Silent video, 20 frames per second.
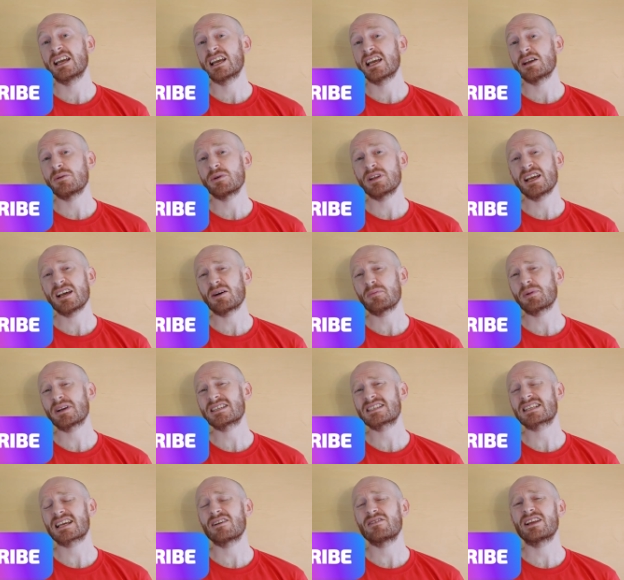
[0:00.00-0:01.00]
It would help
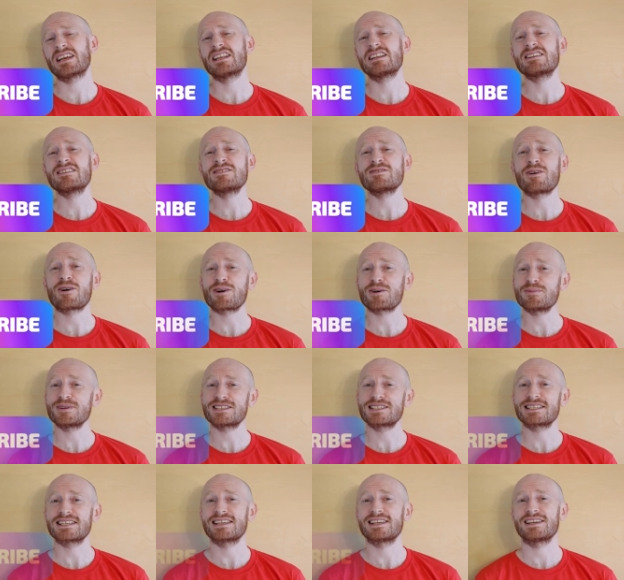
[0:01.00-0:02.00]
us out
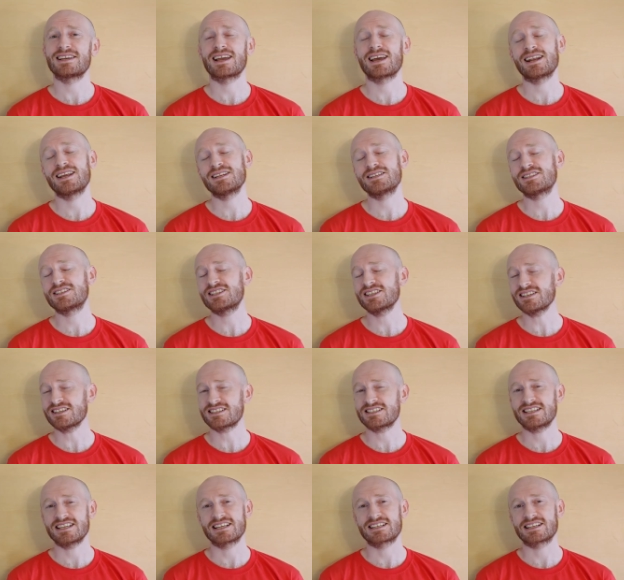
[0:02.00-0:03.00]
enormously and it
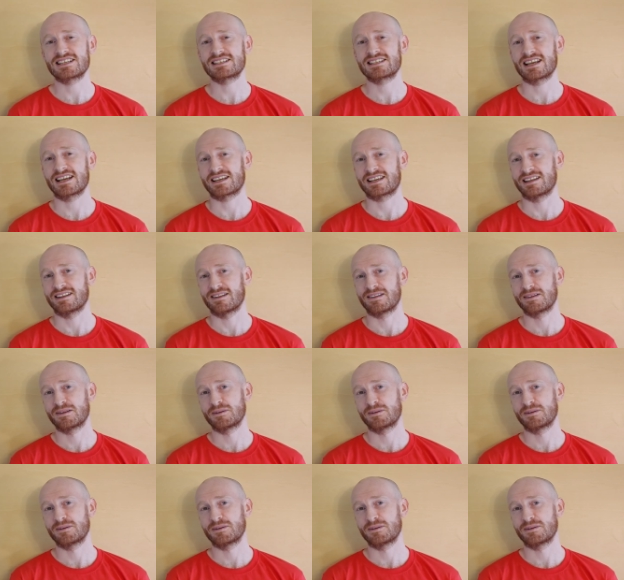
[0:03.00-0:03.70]
just takes a second.